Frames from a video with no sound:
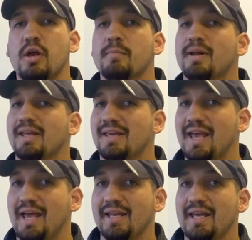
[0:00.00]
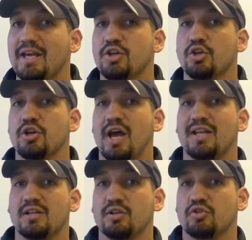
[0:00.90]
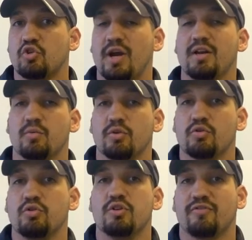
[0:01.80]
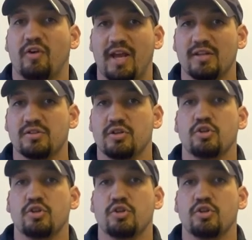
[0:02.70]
but again, you're not trying to recruit your friends.